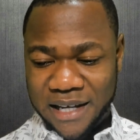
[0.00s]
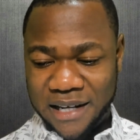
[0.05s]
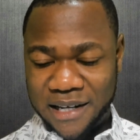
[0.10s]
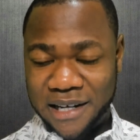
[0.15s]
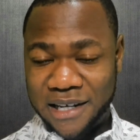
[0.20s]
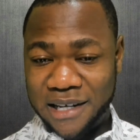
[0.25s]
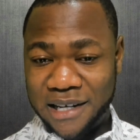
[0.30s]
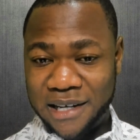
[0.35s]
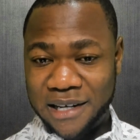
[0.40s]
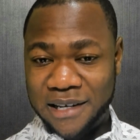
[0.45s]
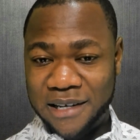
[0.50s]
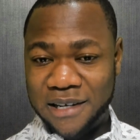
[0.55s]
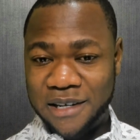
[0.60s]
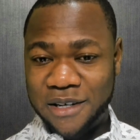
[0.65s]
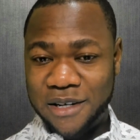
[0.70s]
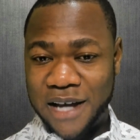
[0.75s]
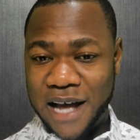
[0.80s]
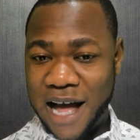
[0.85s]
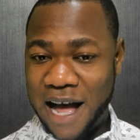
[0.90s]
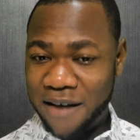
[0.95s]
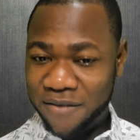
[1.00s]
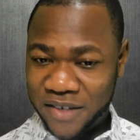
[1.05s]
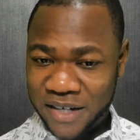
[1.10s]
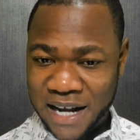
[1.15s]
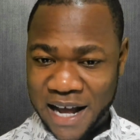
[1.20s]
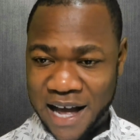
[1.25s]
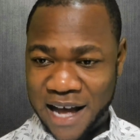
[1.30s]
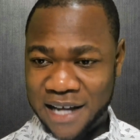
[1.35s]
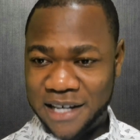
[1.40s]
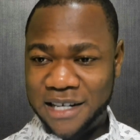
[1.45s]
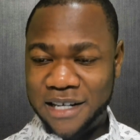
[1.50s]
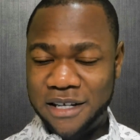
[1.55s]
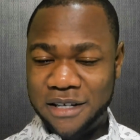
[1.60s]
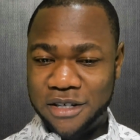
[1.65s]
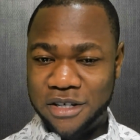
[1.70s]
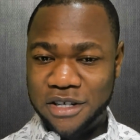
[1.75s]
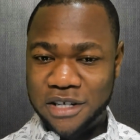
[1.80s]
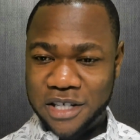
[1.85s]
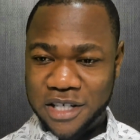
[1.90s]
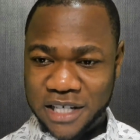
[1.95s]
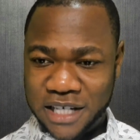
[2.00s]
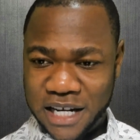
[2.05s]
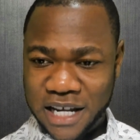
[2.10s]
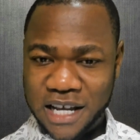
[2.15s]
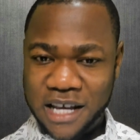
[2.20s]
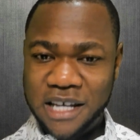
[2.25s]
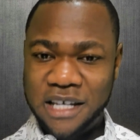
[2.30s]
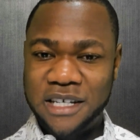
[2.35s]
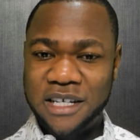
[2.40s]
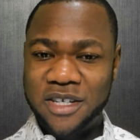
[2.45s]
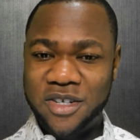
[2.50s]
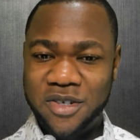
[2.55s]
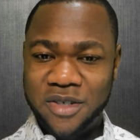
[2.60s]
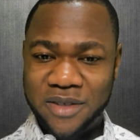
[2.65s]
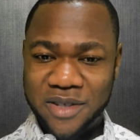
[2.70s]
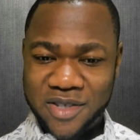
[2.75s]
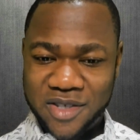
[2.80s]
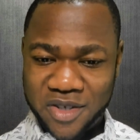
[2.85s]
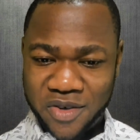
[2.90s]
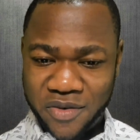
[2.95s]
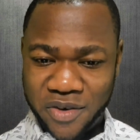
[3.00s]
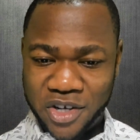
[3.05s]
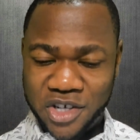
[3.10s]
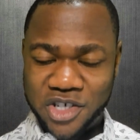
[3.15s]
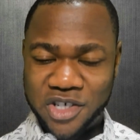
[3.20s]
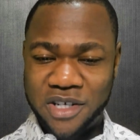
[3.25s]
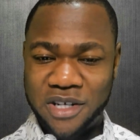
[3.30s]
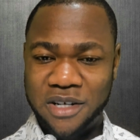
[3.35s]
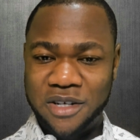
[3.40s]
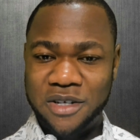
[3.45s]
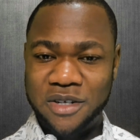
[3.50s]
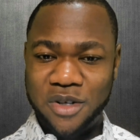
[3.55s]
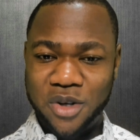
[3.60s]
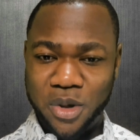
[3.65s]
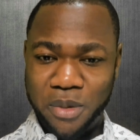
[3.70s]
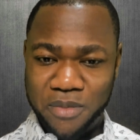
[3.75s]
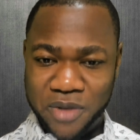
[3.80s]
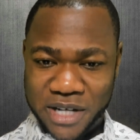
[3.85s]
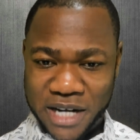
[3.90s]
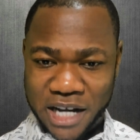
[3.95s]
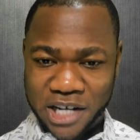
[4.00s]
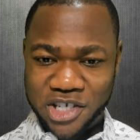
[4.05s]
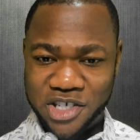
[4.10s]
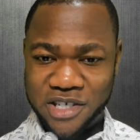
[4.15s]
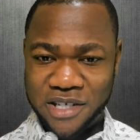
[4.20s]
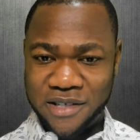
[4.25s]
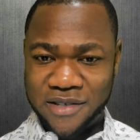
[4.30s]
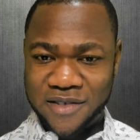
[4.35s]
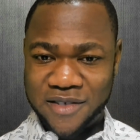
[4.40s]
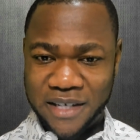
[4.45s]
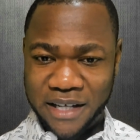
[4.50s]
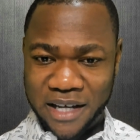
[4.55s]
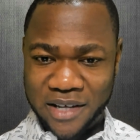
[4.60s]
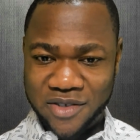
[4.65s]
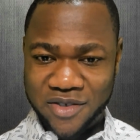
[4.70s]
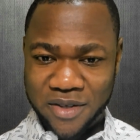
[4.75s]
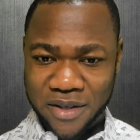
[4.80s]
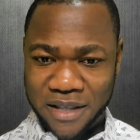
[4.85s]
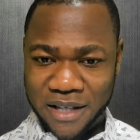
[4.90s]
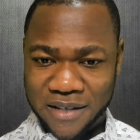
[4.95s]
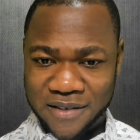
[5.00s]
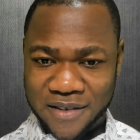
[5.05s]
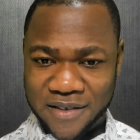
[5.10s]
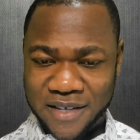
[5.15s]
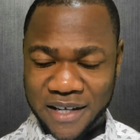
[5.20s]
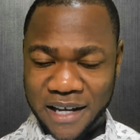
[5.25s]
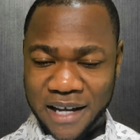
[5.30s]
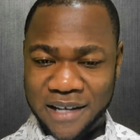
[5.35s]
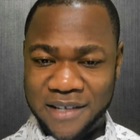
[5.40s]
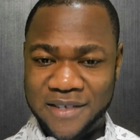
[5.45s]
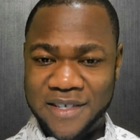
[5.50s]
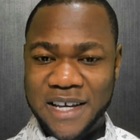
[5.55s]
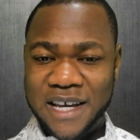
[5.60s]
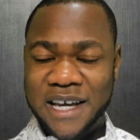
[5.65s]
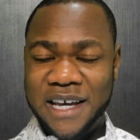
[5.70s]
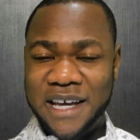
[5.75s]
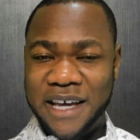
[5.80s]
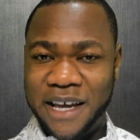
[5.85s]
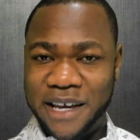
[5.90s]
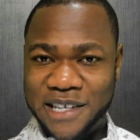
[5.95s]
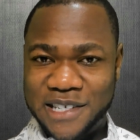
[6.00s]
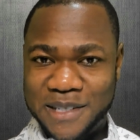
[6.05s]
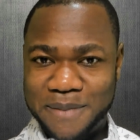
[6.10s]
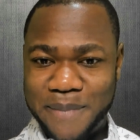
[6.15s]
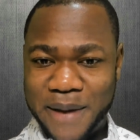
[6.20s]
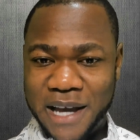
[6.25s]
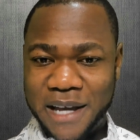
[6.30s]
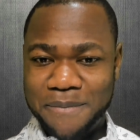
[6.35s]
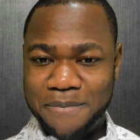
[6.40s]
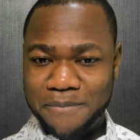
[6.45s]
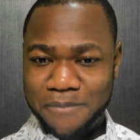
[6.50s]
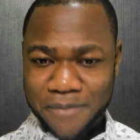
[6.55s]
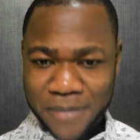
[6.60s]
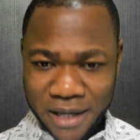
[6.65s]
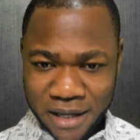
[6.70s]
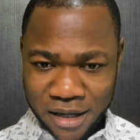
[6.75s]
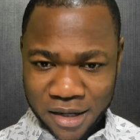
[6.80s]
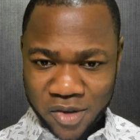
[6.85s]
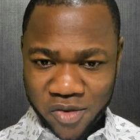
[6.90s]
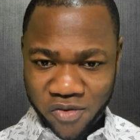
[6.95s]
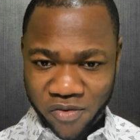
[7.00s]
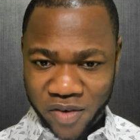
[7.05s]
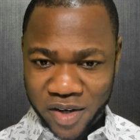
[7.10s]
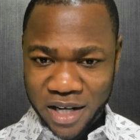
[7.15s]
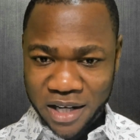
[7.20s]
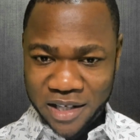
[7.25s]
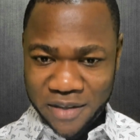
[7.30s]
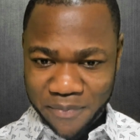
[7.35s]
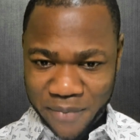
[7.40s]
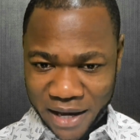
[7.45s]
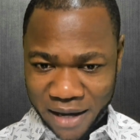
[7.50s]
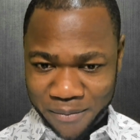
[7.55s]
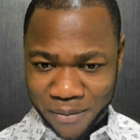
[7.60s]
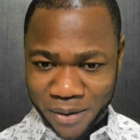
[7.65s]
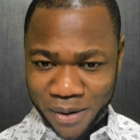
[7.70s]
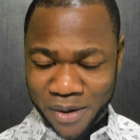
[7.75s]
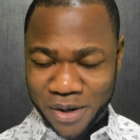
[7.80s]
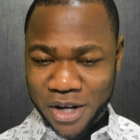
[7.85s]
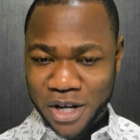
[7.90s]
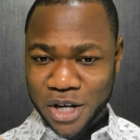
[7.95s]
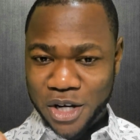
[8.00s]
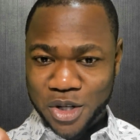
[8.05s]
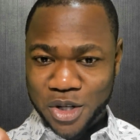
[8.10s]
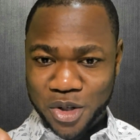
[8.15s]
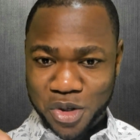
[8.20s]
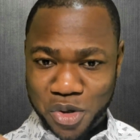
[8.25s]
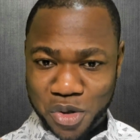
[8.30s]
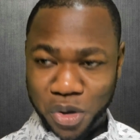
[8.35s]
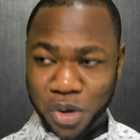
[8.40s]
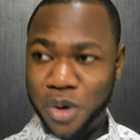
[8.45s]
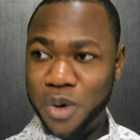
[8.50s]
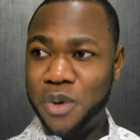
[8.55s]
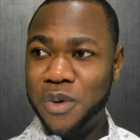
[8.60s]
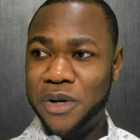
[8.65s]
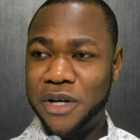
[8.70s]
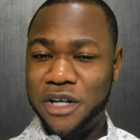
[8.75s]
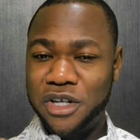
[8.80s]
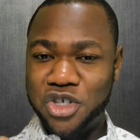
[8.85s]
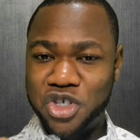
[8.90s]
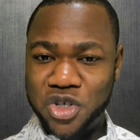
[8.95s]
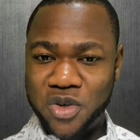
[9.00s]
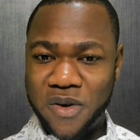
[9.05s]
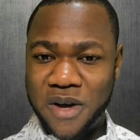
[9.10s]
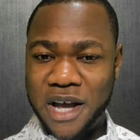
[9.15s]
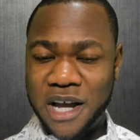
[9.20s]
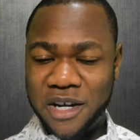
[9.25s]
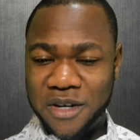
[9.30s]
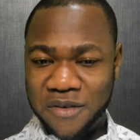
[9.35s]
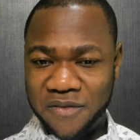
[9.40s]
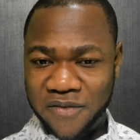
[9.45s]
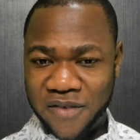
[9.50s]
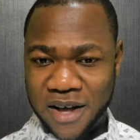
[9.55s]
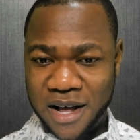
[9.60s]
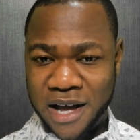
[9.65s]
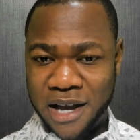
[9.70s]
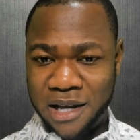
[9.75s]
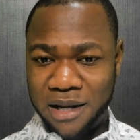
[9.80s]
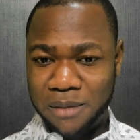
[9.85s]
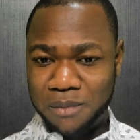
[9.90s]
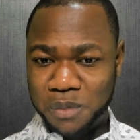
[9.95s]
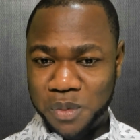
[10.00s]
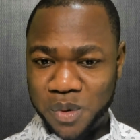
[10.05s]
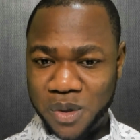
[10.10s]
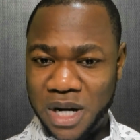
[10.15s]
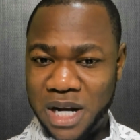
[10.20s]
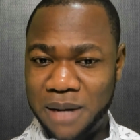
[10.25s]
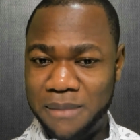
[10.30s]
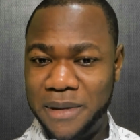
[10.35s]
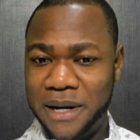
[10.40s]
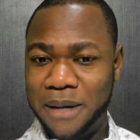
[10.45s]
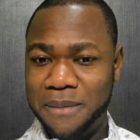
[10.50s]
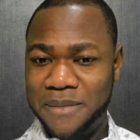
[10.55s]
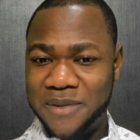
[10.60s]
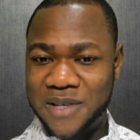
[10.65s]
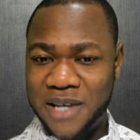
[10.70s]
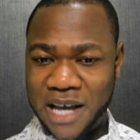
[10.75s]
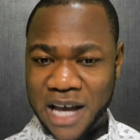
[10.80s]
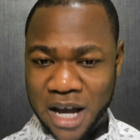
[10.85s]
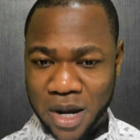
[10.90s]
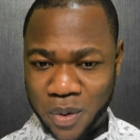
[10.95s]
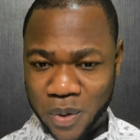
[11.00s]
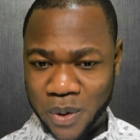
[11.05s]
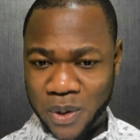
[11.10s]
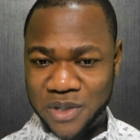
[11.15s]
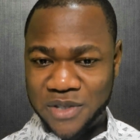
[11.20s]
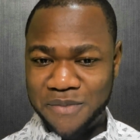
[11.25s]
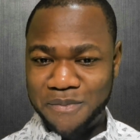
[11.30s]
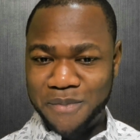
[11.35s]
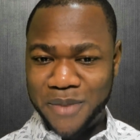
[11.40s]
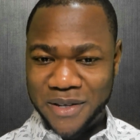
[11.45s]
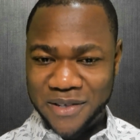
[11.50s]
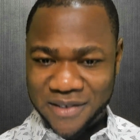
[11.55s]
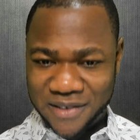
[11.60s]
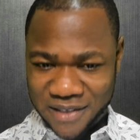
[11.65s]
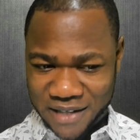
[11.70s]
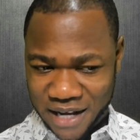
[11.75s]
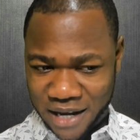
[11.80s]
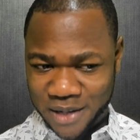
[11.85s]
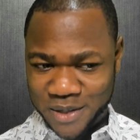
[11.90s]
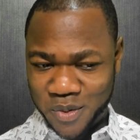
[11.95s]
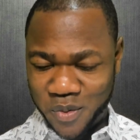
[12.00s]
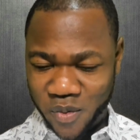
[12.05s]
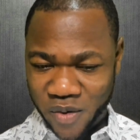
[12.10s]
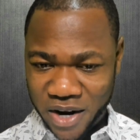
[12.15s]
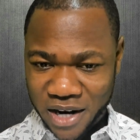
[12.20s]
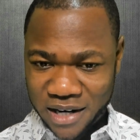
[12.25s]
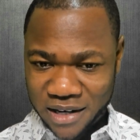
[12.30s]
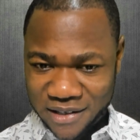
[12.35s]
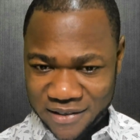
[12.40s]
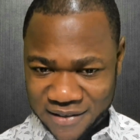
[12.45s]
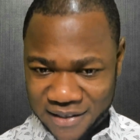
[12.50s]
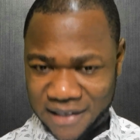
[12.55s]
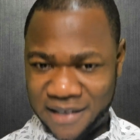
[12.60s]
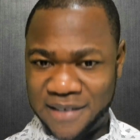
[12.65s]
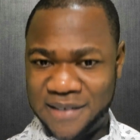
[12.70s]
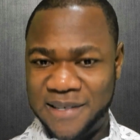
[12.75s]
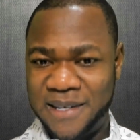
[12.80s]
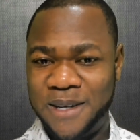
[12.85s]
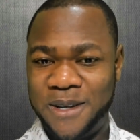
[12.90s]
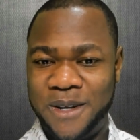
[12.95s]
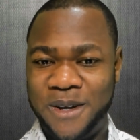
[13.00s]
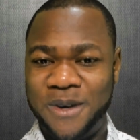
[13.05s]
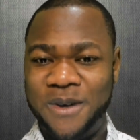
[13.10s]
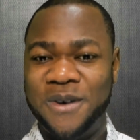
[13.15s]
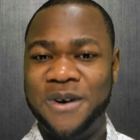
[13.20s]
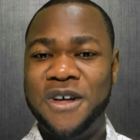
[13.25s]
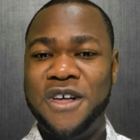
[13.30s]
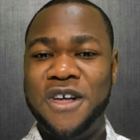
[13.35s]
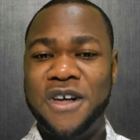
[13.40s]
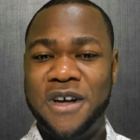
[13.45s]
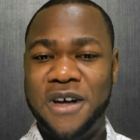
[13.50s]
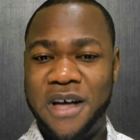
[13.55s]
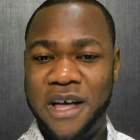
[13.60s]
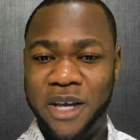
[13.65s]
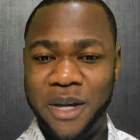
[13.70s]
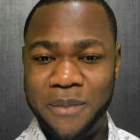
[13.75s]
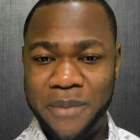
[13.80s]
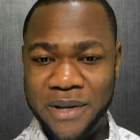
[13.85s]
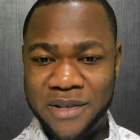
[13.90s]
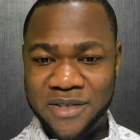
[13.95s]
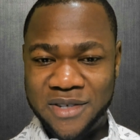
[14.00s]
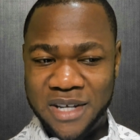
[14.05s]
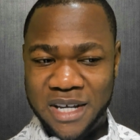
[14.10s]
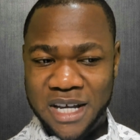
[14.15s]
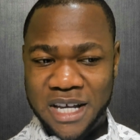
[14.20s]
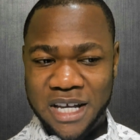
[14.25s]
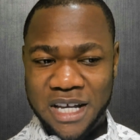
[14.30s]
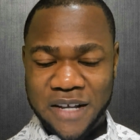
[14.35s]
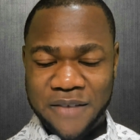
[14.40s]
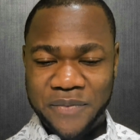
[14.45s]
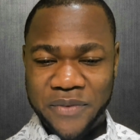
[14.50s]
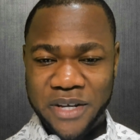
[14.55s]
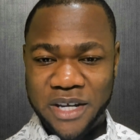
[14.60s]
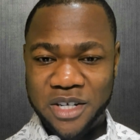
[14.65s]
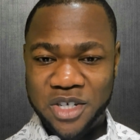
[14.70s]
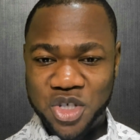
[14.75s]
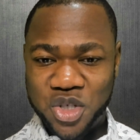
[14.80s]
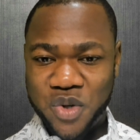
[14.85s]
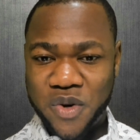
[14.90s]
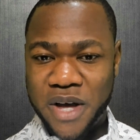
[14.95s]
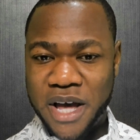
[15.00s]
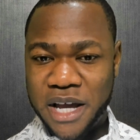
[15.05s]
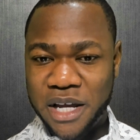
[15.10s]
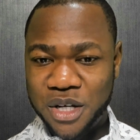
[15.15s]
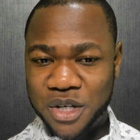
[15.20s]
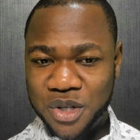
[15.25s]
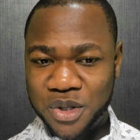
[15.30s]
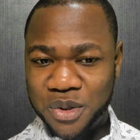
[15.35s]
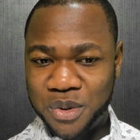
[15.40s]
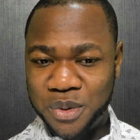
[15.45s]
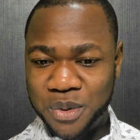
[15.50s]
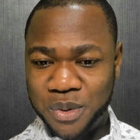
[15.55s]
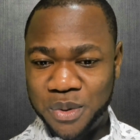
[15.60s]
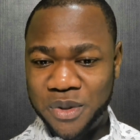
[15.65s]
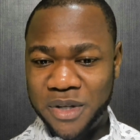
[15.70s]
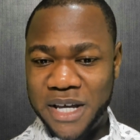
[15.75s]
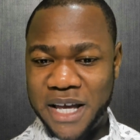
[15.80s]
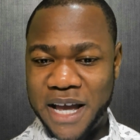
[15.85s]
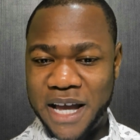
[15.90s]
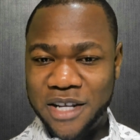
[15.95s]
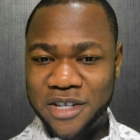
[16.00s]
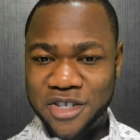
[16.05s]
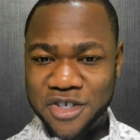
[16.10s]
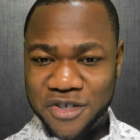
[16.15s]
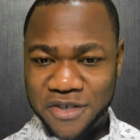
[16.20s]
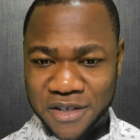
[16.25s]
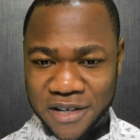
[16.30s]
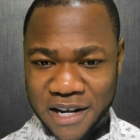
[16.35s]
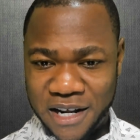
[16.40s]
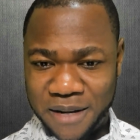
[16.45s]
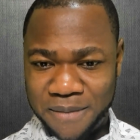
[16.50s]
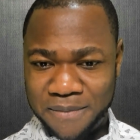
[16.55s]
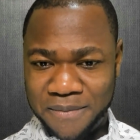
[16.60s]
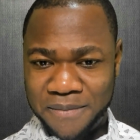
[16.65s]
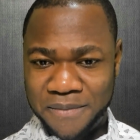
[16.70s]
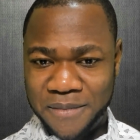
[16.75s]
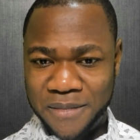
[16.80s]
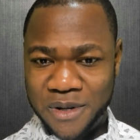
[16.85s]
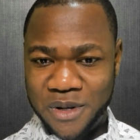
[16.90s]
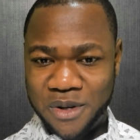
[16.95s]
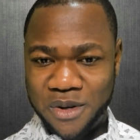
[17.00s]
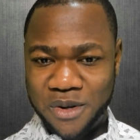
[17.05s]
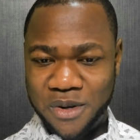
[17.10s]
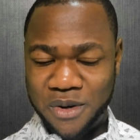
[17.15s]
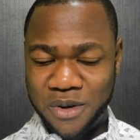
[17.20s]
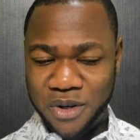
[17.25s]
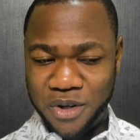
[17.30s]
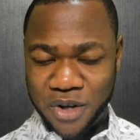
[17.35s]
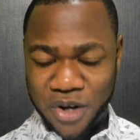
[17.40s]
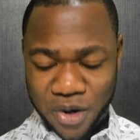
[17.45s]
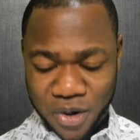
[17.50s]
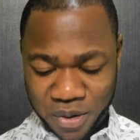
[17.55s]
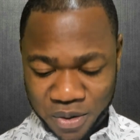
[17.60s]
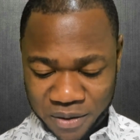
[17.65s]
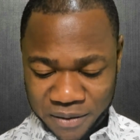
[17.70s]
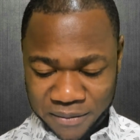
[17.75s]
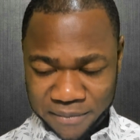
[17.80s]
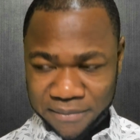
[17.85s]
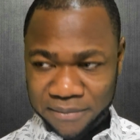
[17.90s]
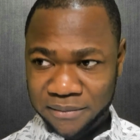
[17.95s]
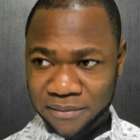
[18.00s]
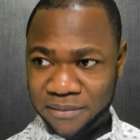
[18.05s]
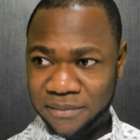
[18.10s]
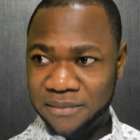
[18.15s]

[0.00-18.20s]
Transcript: And then after that, take into consideration objections against your thesis. Again, expect me reading the paper to go and try to find problems, errors, mistakes, weaknesses in your arguments and try to answer them on your own.